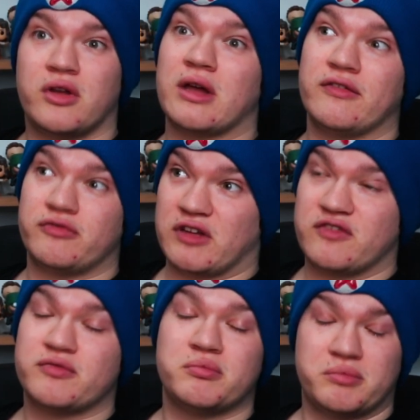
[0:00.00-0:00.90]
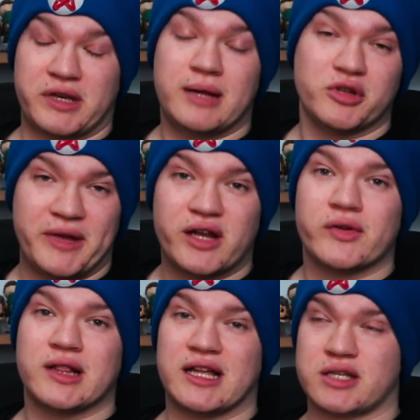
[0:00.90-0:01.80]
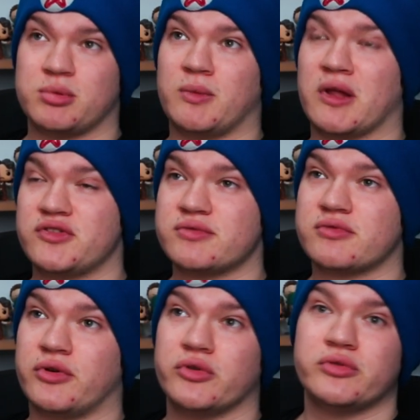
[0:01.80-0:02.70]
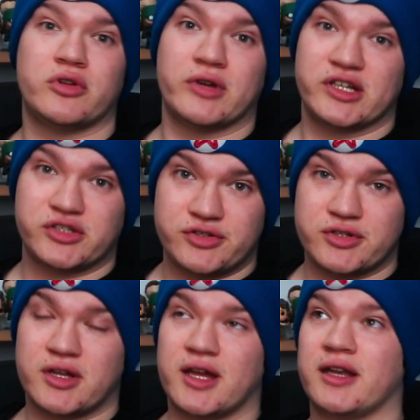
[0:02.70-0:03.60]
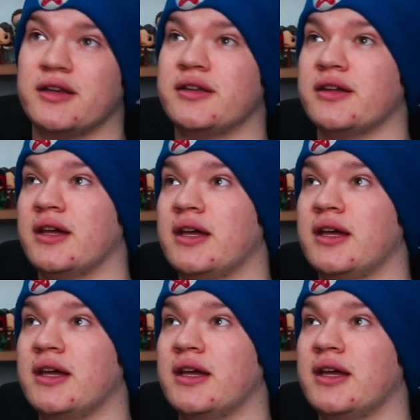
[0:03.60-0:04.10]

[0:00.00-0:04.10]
I've, I've been able to make over the last couple months through donations and